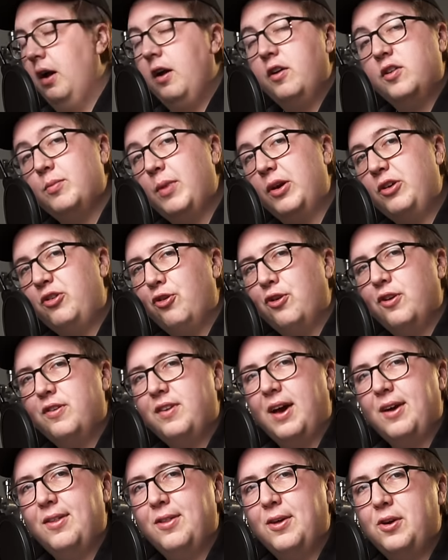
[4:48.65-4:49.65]
So make sure to
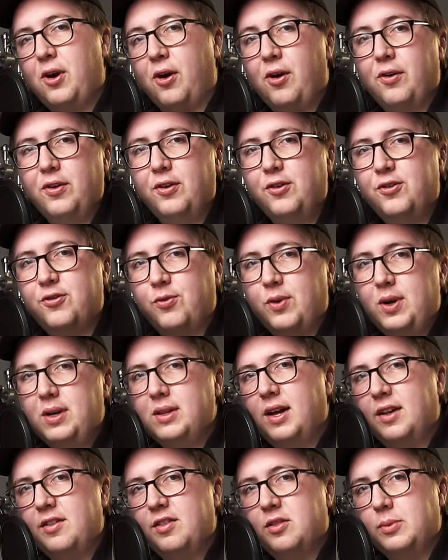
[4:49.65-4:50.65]
download all those free
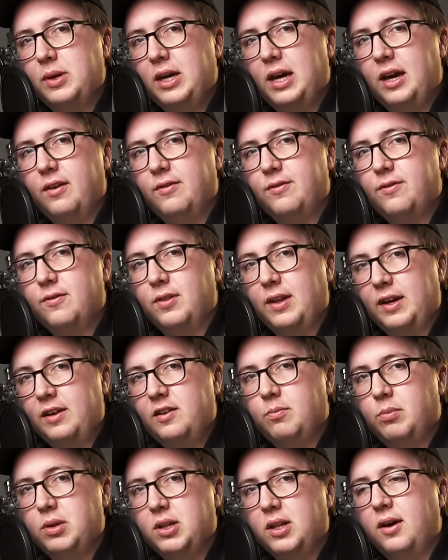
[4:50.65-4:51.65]
LUTs that we have
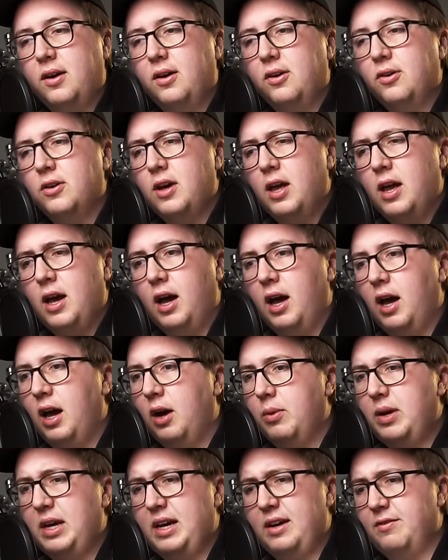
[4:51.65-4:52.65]
linked below.
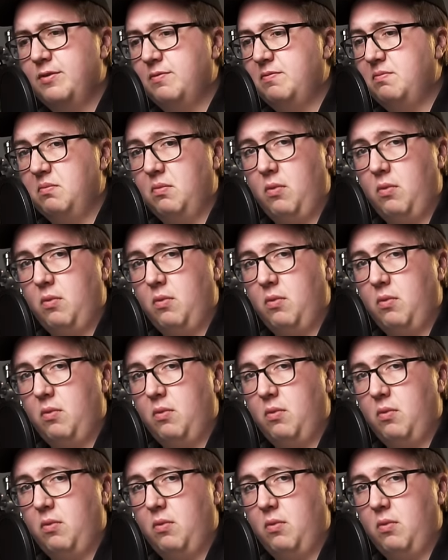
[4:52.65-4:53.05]
We have